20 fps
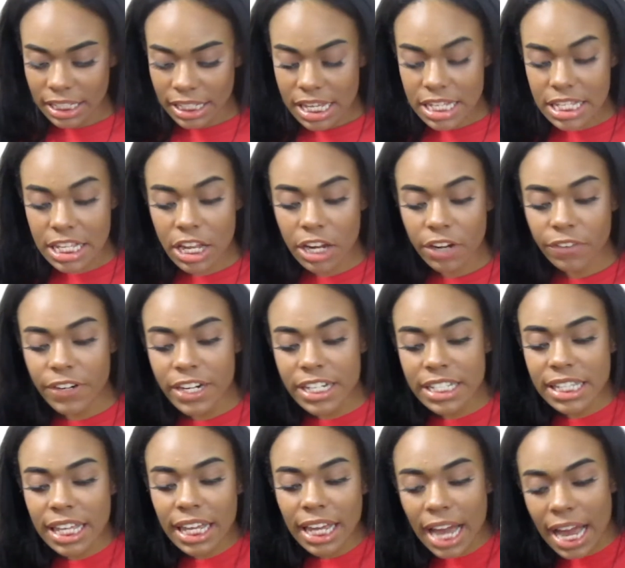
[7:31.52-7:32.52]
So the
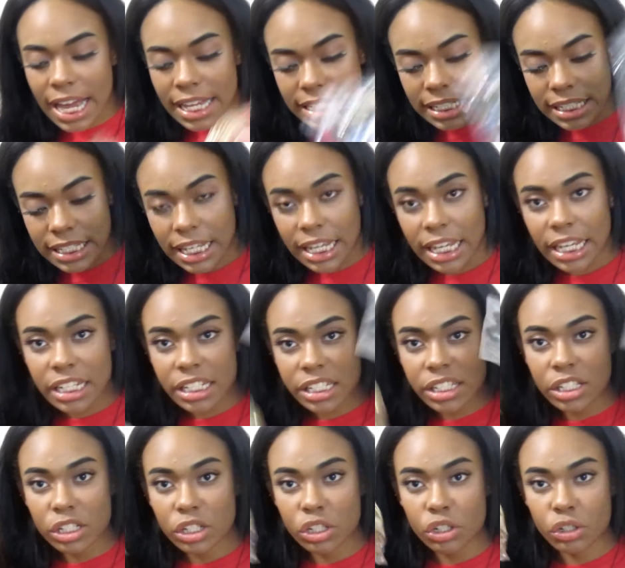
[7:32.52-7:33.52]
first thing I see
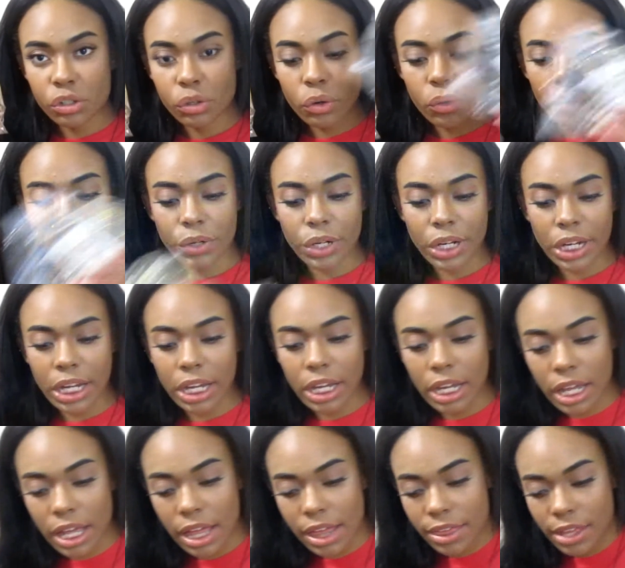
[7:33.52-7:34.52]
is the jewelry
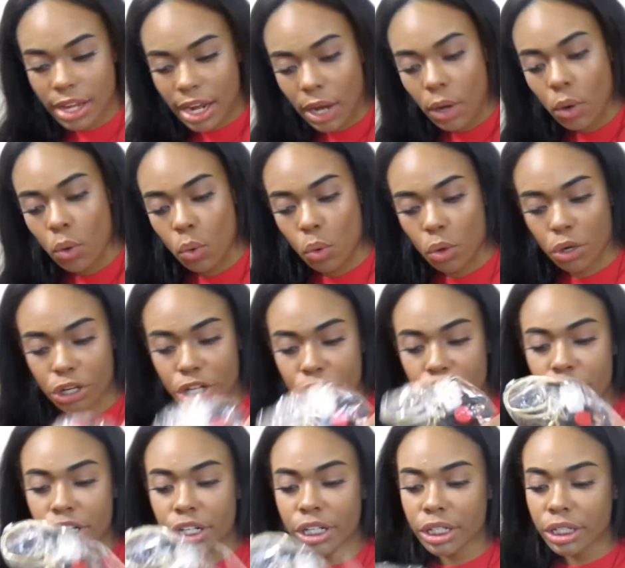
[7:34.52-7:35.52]
that I
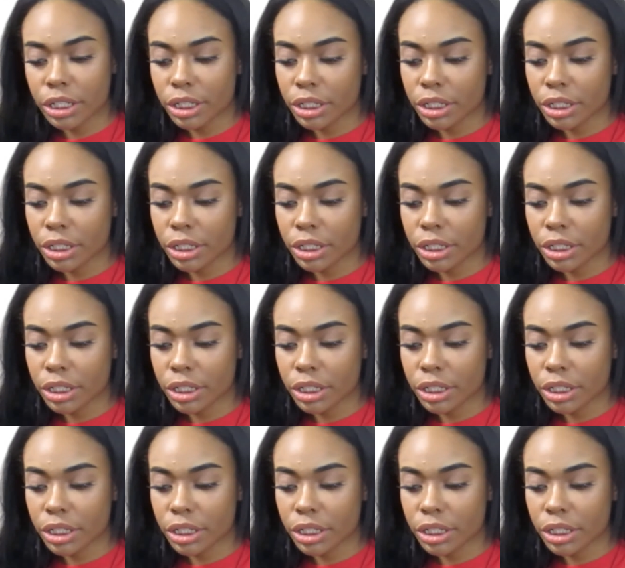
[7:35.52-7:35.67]
ordered.